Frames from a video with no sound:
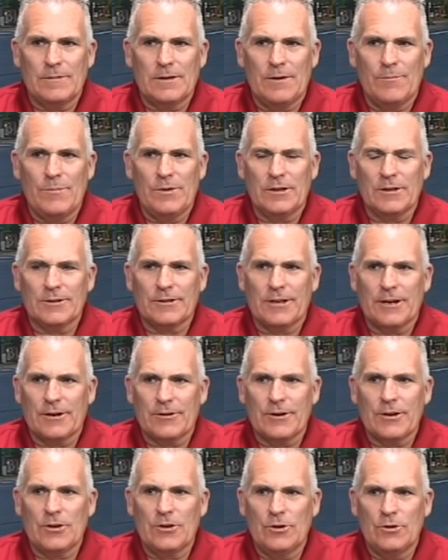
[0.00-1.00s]
a
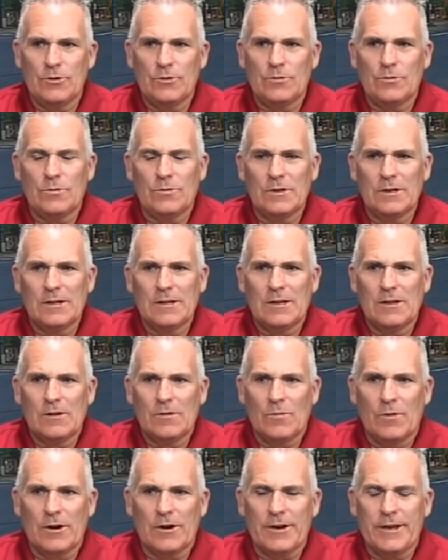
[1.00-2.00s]
military coup
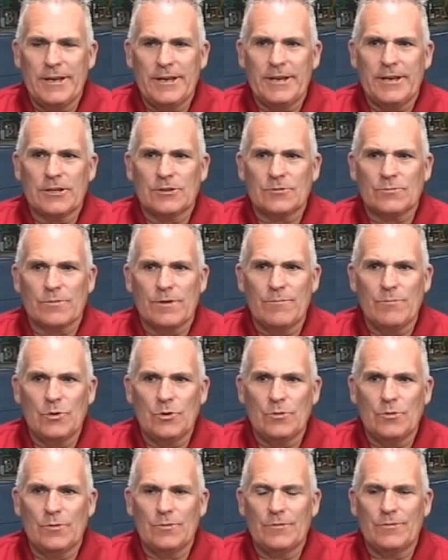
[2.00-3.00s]
where he gets
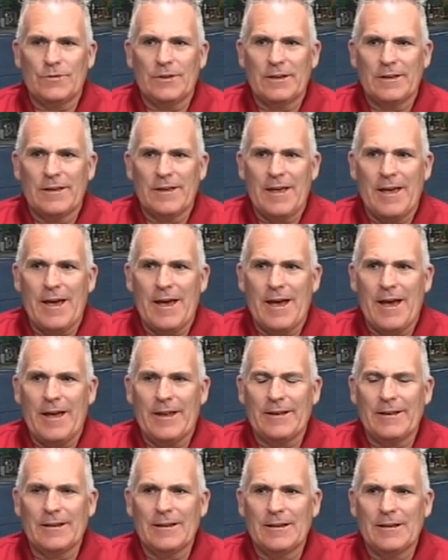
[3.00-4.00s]
removed
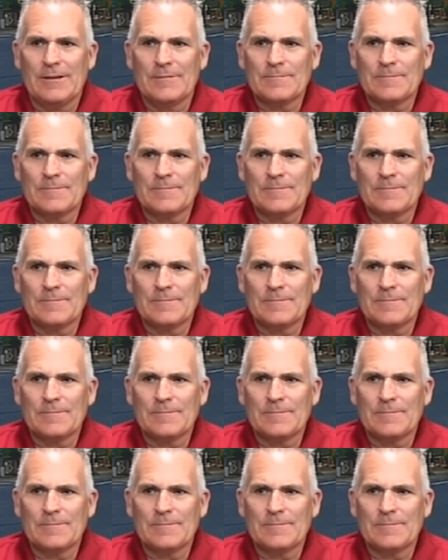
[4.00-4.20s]
and